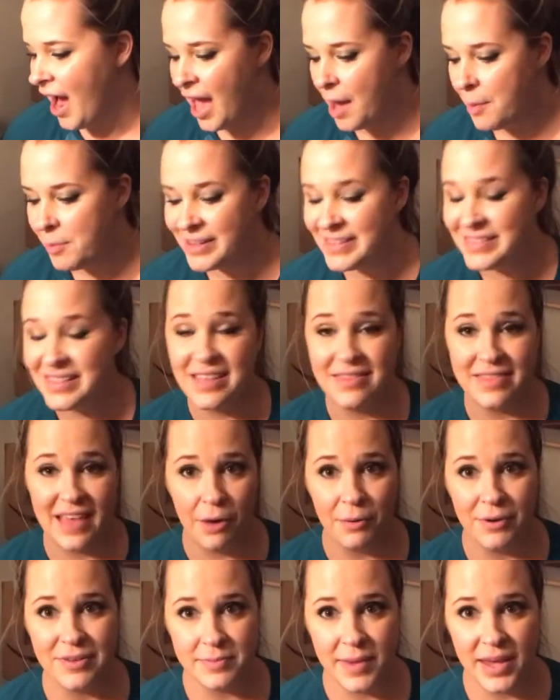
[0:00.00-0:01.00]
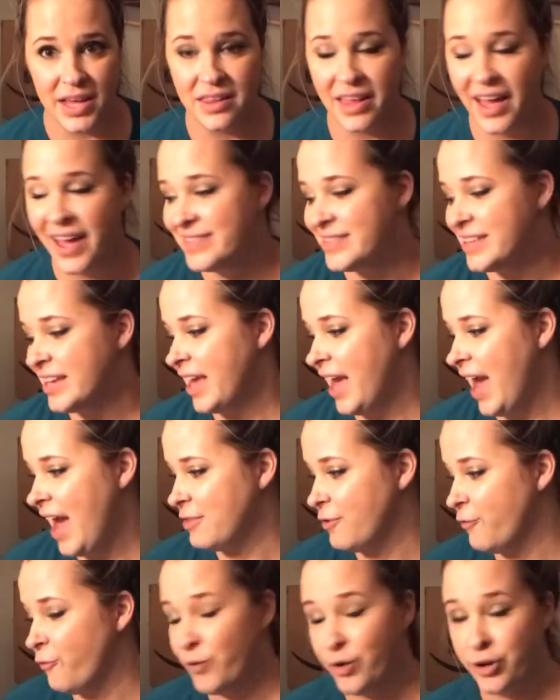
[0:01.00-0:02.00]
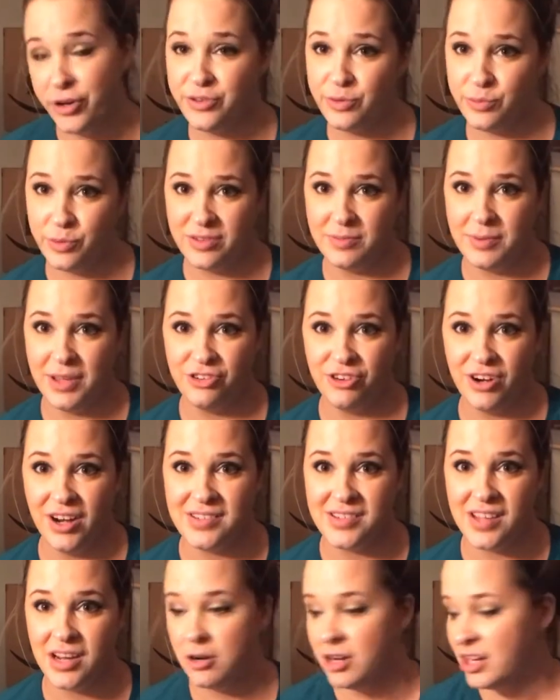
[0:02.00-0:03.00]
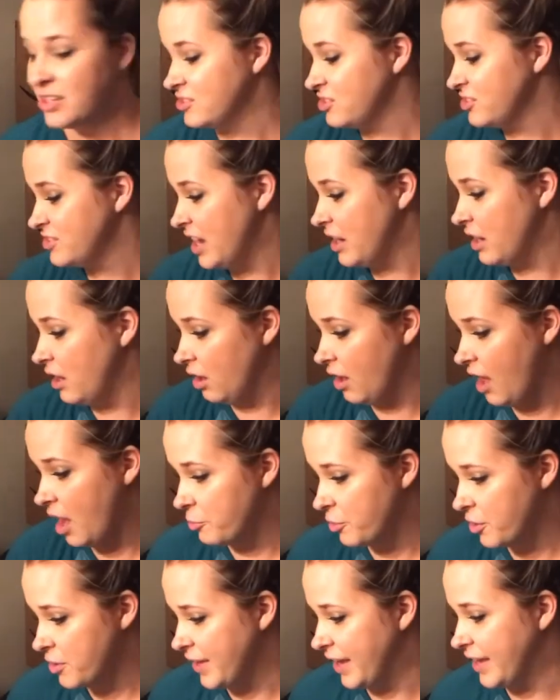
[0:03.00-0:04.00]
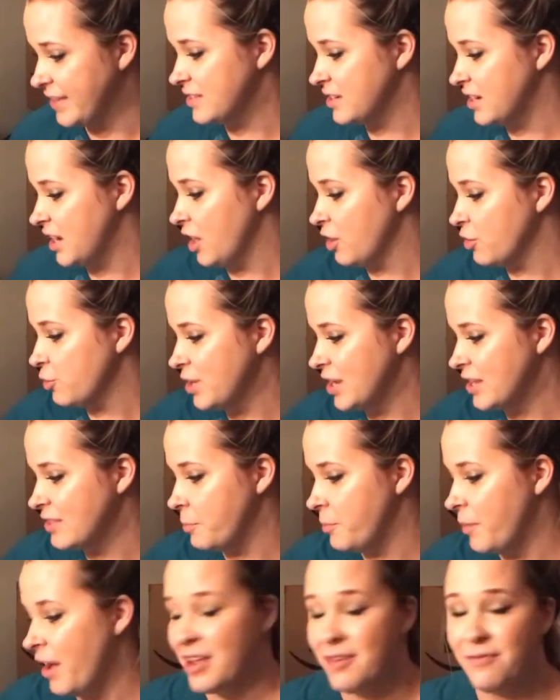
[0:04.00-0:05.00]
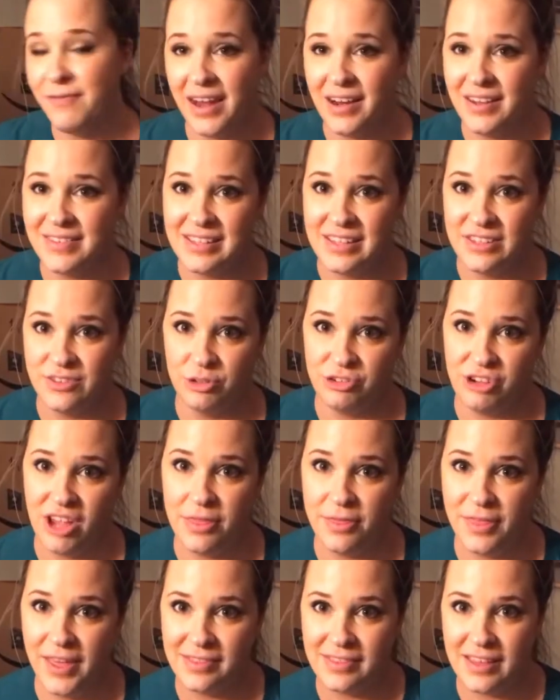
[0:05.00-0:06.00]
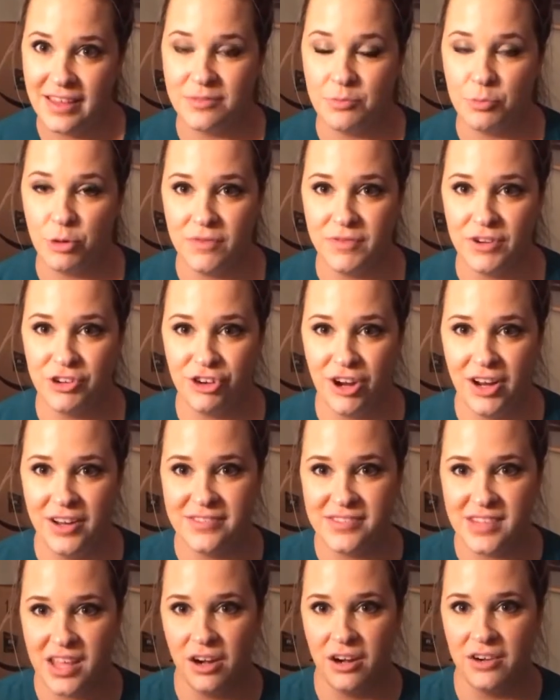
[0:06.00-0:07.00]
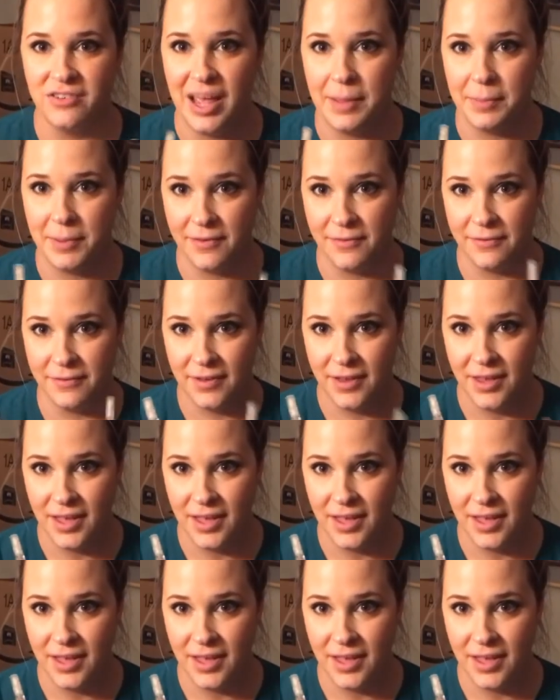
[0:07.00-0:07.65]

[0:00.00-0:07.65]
I'm gonna say that was my classic and the first one was my trendsetter because it just had a lot more things in it, including the body fantasies, which I think that's more of a trendsetter type of